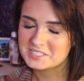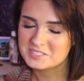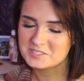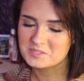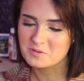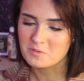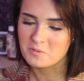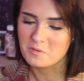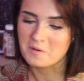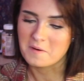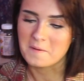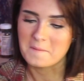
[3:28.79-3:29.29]

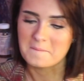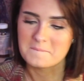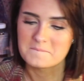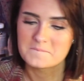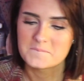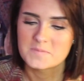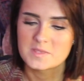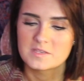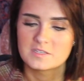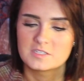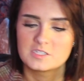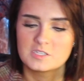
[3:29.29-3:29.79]
store.
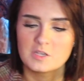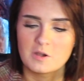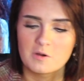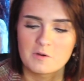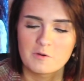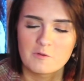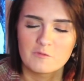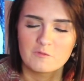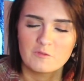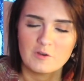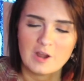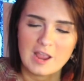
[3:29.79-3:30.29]
So
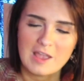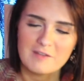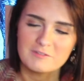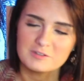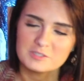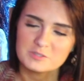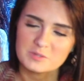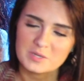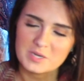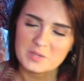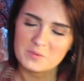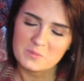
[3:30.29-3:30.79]
Forever
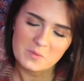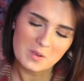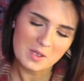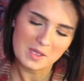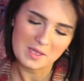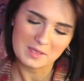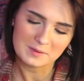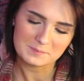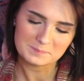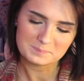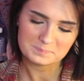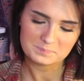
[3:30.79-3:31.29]

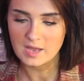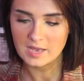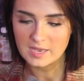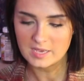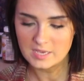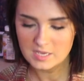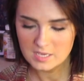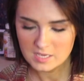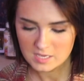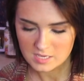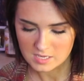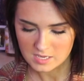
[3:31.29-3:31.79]
21, I
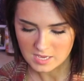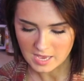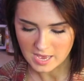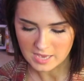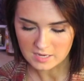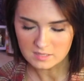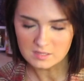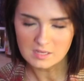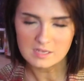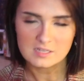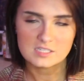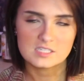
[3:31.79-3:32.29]
had
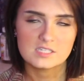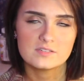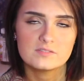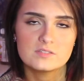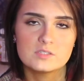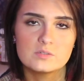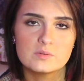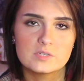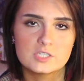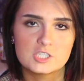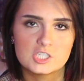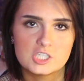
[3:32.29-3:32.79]
a lot of stuff
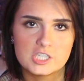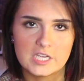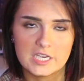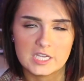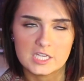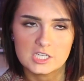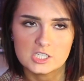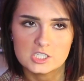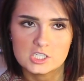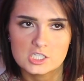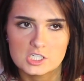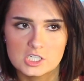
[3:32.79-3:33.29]
to
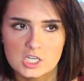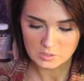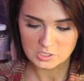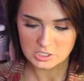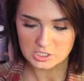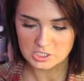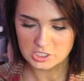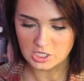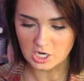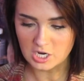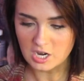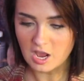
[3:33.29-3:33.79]
exchange. To
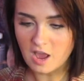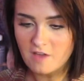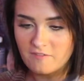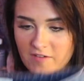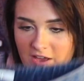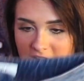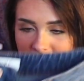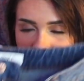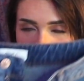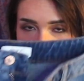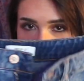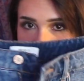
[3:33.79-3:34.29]
start off,
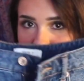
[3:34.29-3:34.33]
I got